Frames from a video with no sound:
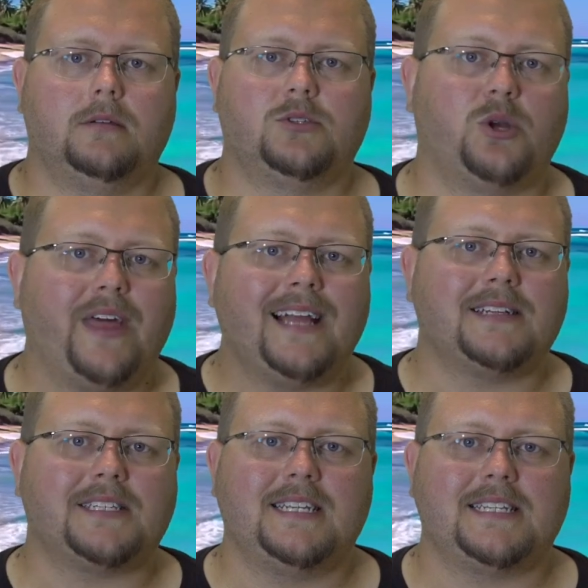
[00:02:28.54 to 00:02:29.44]
So that
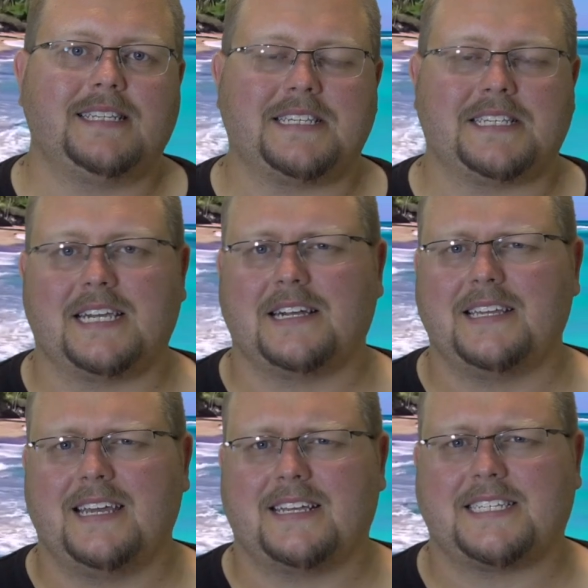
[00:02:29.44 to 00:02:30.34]
doesn't
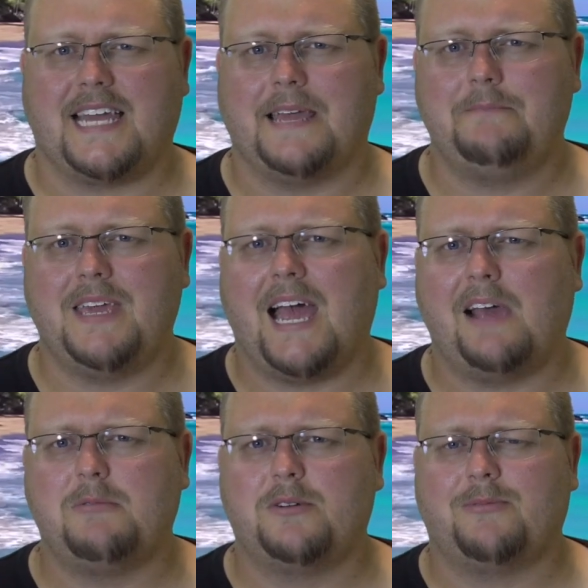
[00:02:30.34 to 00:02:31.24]
necessarily excite me.
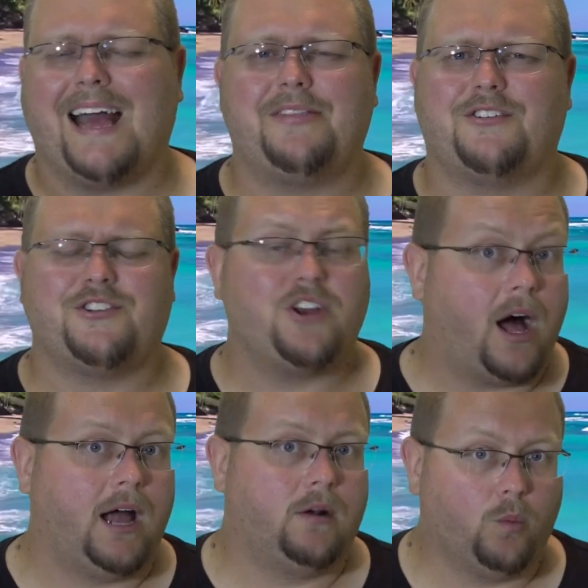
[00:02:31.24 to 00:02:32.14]
I would rather
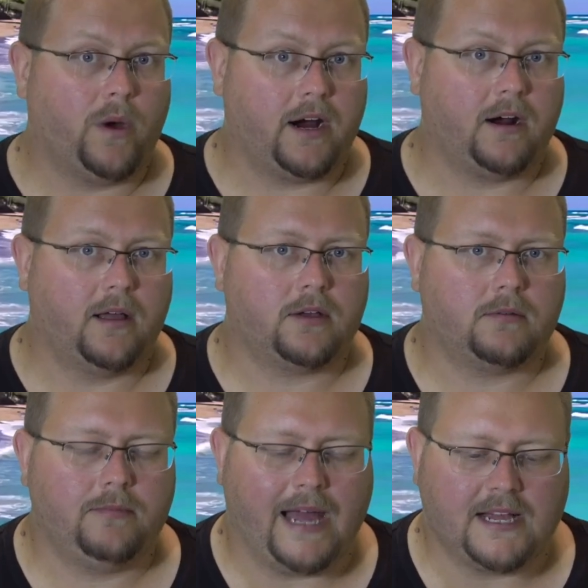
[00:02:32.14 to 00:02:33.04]
not wear a
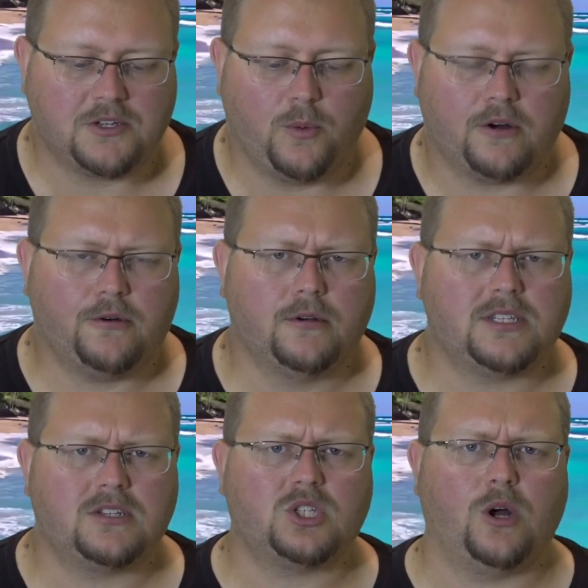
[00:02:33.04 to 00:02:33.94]
mask when
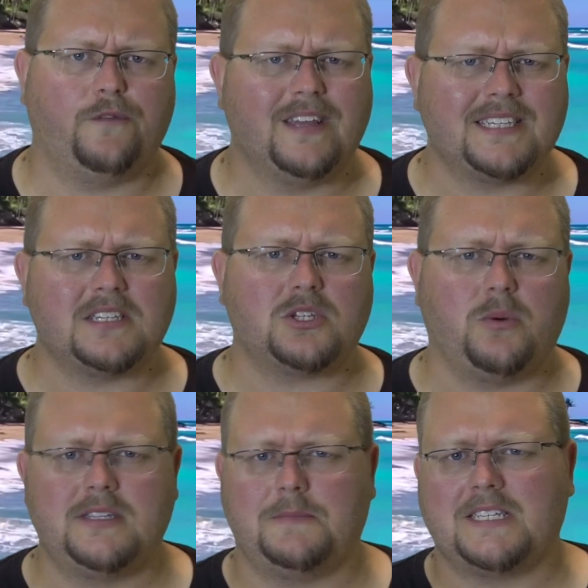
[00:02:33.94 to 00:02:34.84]
cruising. So if this is
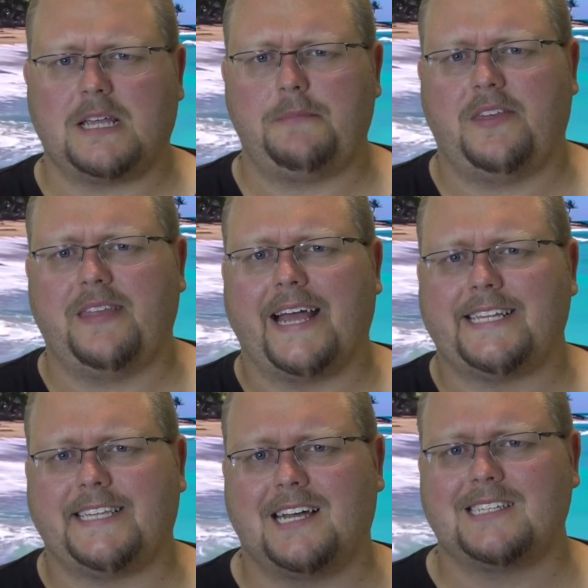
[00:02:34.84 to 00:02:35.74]
going to be something
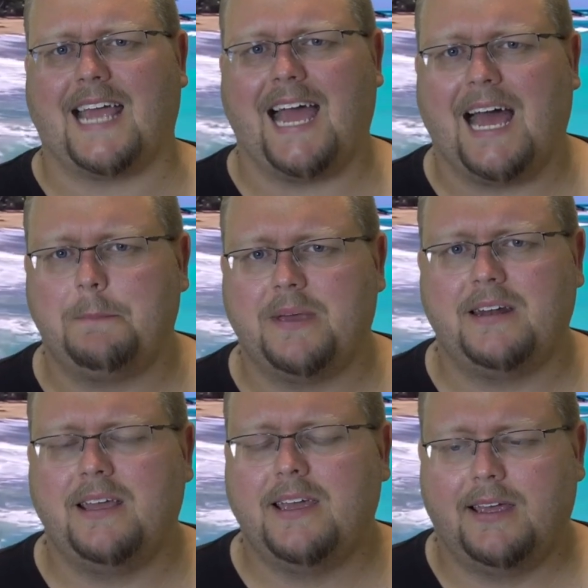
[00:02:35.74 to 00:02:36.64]
that does
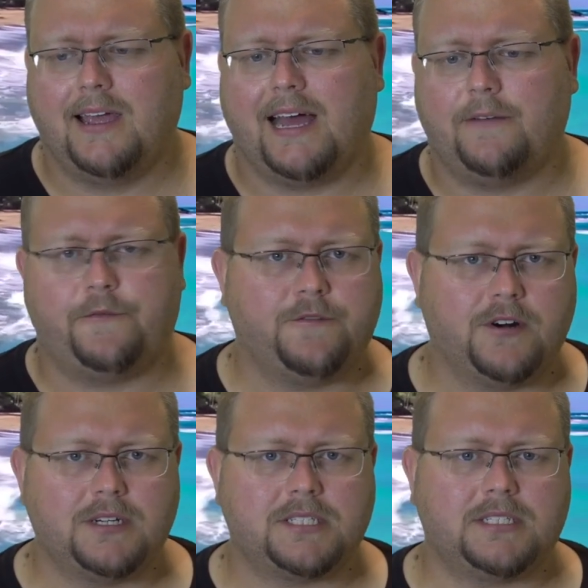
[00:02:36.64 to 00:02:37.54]
happen at
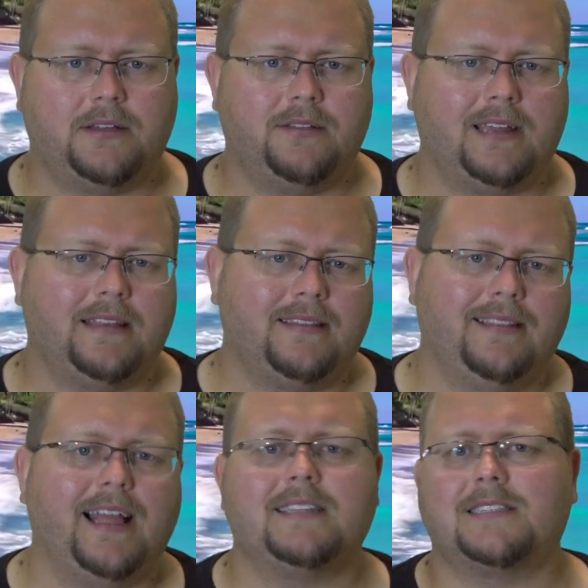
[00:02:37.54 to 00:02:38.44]
first, then
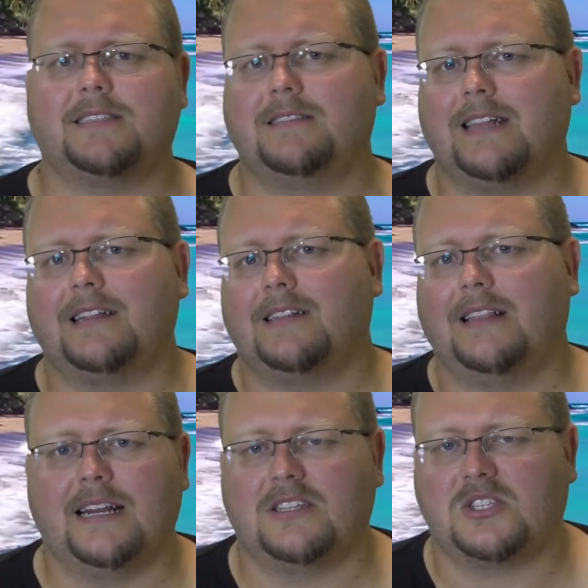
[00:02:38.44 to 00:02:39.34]
let
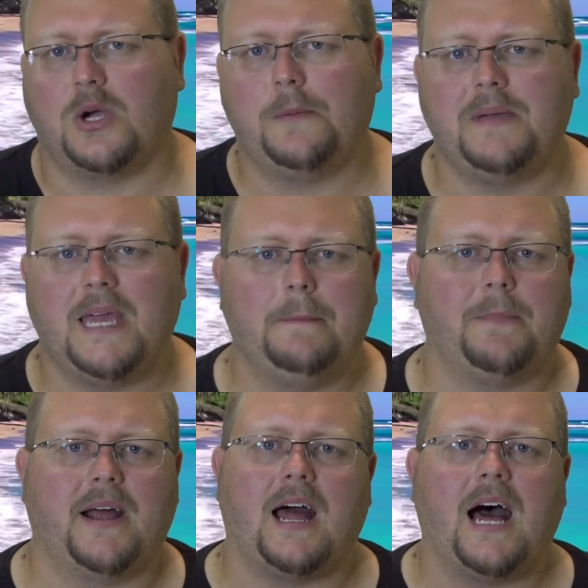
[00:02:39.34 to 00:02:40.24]
it so be.
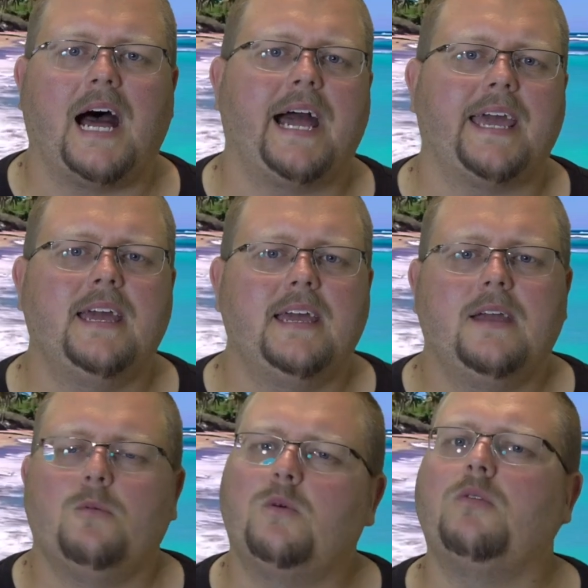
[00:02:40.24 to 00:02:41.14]
But I
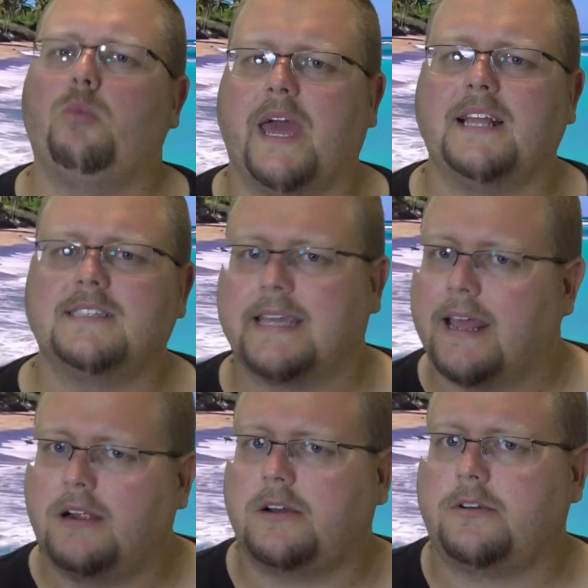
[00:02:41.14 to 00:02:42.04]
will wait to
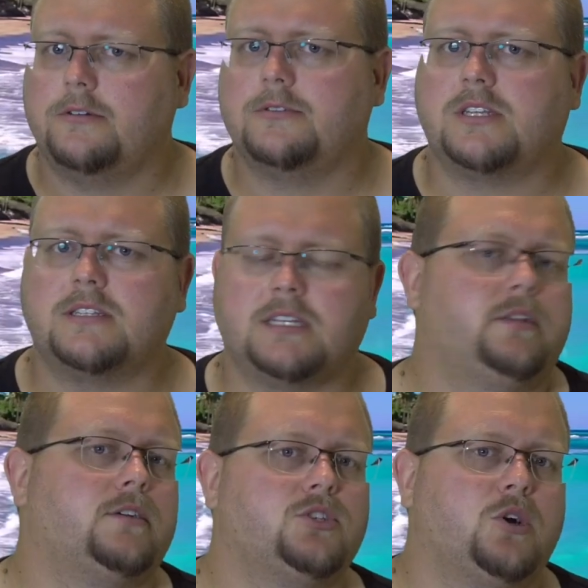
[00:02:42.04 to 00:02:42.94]
get on a cruise until
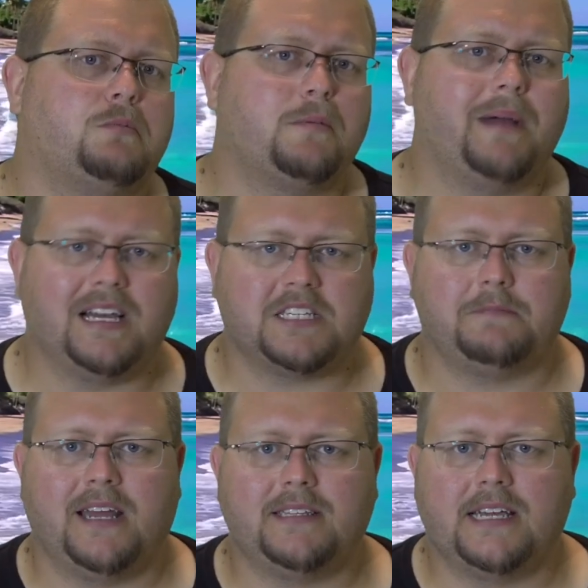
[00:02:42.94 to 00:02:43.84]
there is no more mask
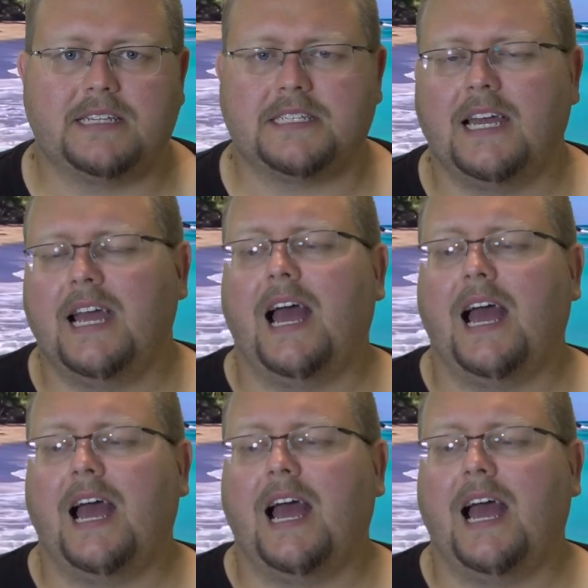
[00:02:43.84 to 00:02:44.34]
mandates.